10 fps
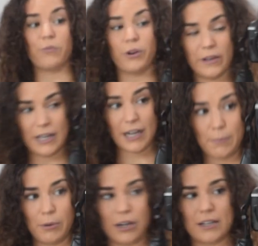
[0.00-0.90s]
ruin any
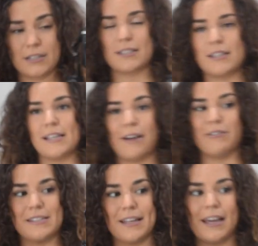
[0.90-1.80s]
books, because that
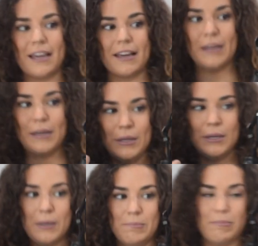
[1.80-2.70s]
was like
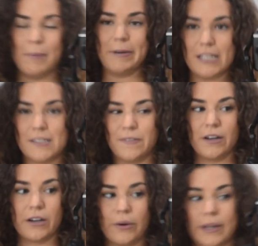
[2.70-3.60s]
my biggest
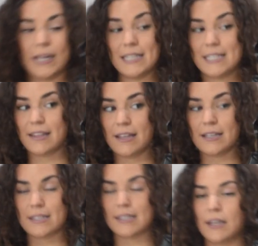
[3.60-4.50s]
fear going into
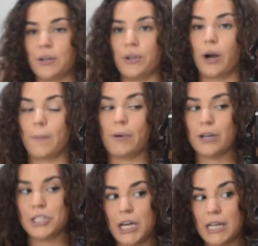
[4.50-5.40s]
this little art
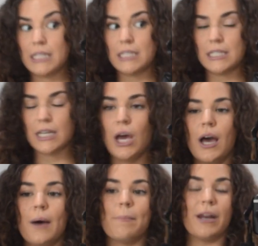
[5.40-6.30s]
project.
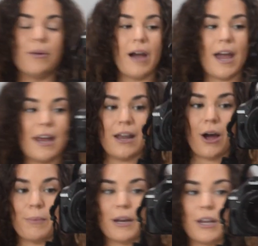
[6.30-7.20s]
But anyway, now
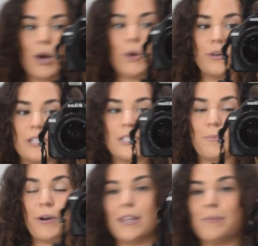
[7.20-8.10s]
I'm going to go
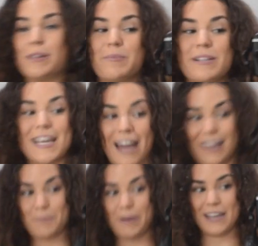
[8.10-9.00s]
spray them with the
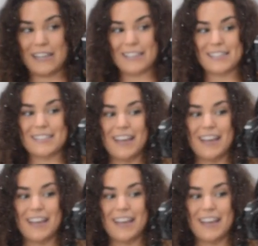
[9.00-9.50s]
metallic paints.